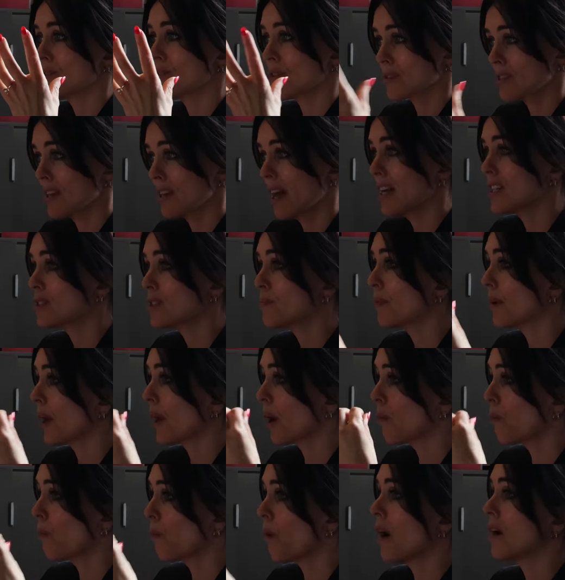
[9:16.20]
success, but
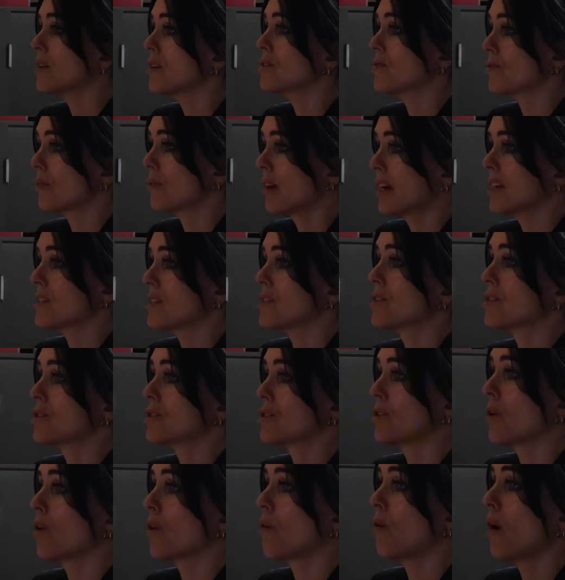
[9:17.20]
I was raised to
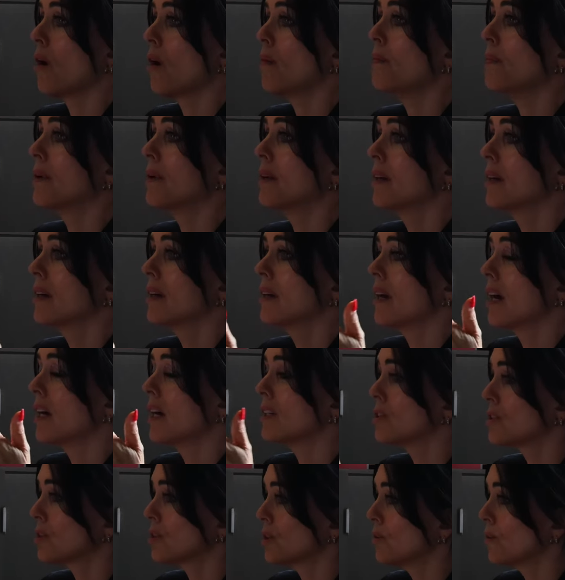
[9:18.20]
show up
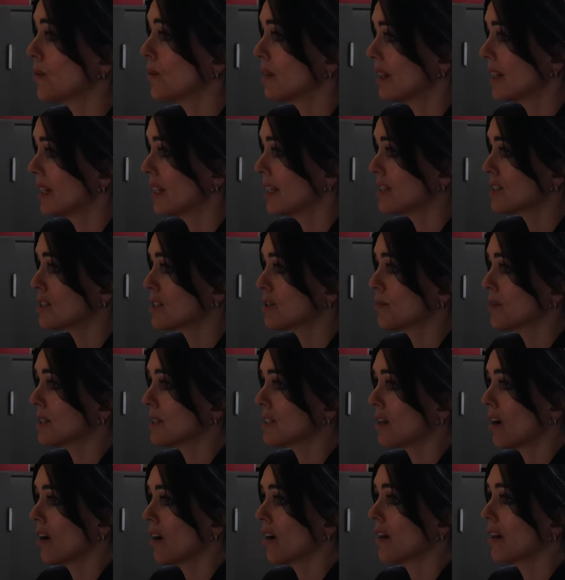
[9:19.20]
and do what needs to be
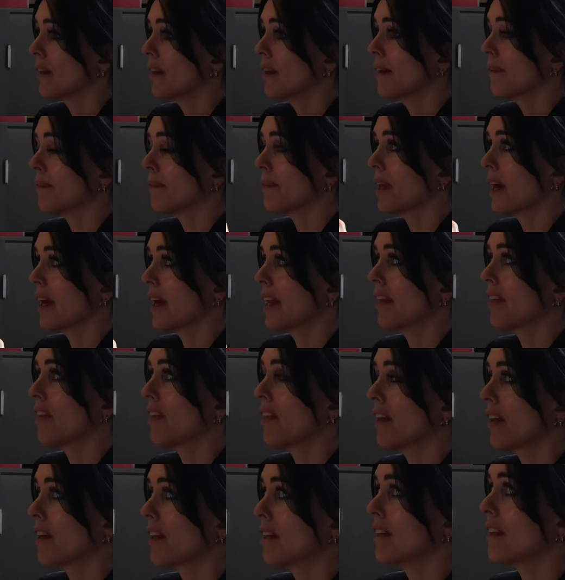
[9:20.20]
done. And I
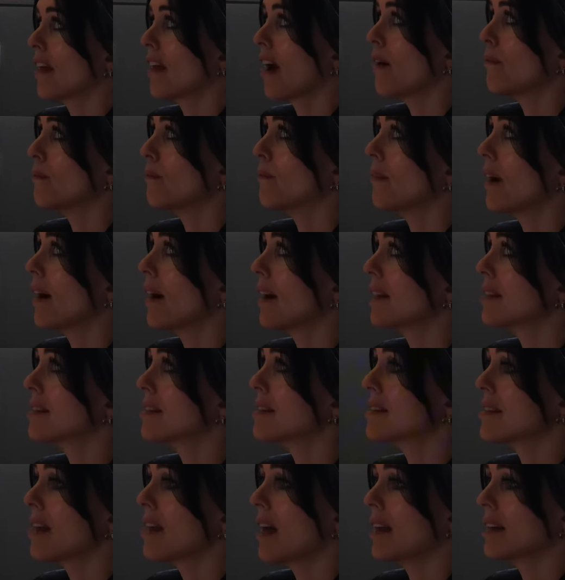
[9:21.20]
think that
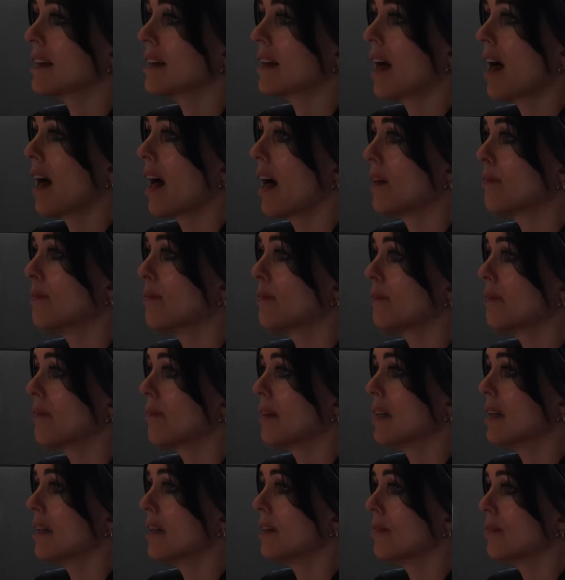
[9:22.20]
mindset helped
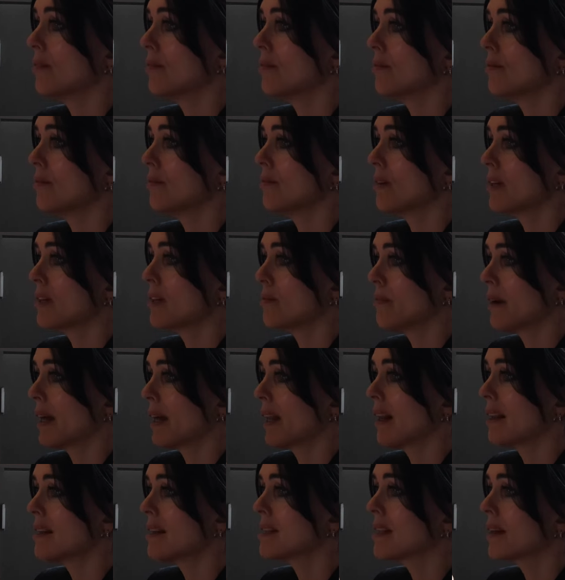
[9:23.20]
me
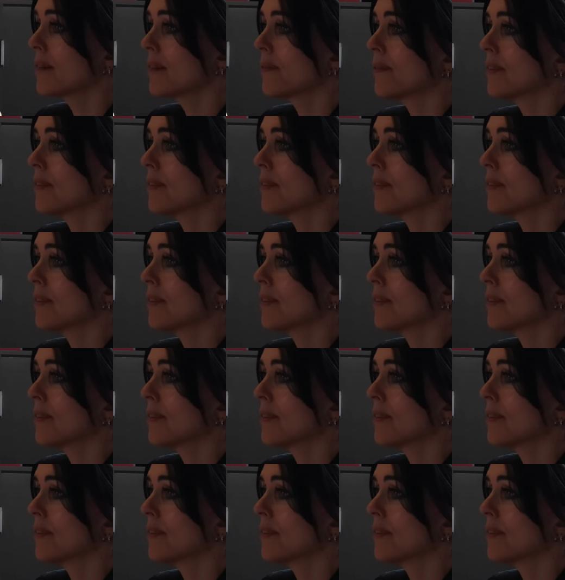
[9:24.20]
rebuild.